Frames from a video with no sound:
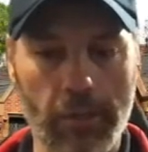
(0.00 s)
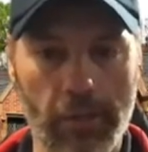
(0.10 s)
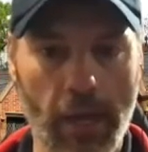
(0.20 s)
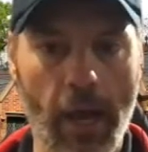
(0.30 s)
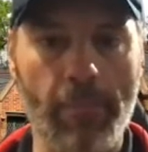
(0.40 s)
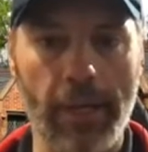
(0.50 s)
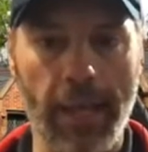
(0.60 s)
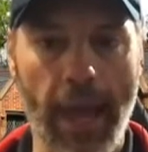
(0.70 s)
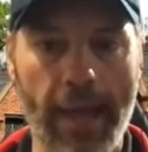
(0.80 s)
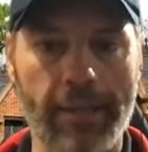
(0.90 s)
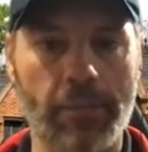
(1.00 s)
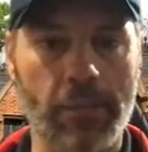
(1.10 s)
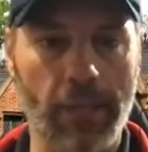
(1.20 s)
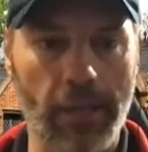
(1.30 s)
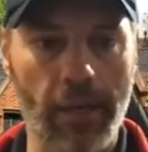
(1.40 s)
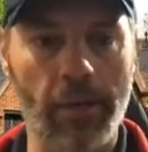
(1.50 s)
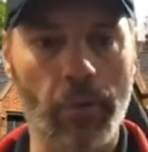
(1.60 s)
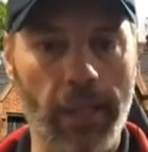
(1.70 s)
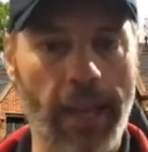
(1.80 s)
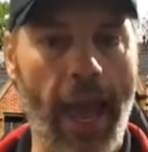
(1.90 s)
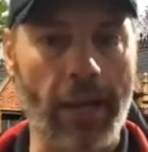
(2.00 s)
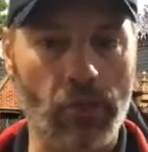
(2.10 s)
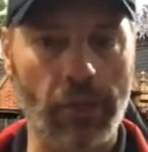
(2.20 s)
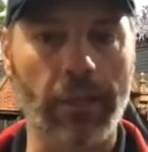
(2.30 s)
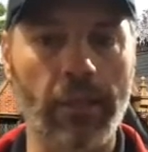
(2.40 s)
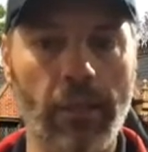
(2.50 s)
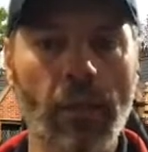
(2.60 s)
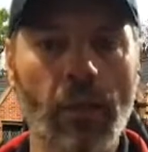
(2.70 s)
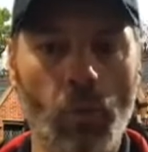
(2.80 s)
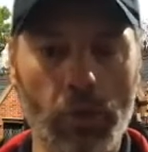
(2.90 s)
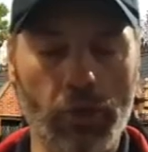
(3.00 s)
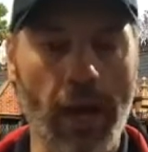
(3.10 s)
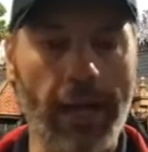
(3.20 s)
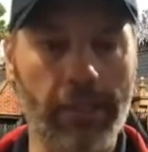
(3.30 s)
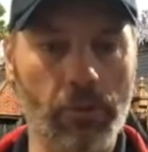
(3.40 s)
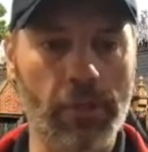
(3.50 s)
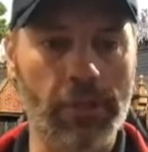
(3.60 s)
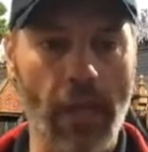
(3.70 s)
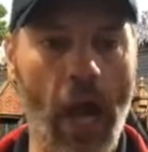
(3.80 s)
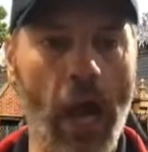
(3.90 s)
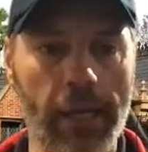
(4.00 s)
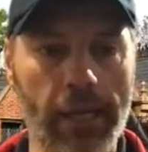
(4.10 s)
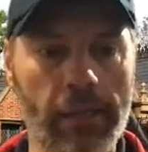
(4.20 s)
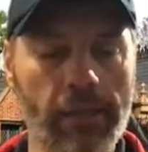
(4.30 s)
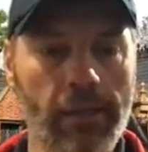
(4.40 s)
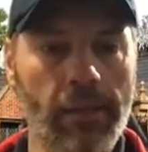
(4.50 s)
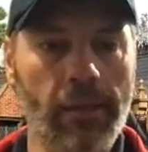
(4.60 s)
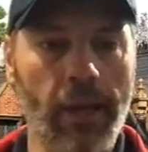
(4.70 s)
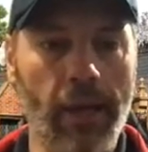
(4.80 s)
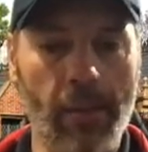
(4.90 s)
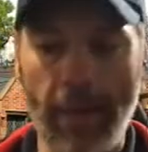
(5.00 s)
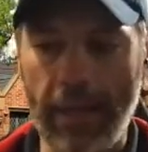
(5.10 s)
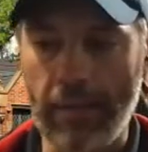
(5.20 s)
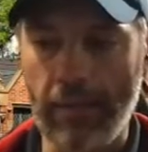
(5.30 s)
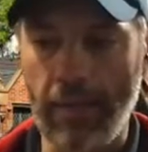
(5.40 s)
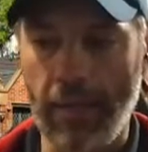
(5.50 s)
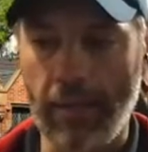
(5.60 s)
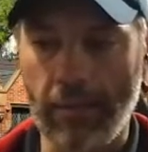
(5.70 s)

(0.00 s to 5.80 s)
The company had a subsidiary where they actually were trying to design and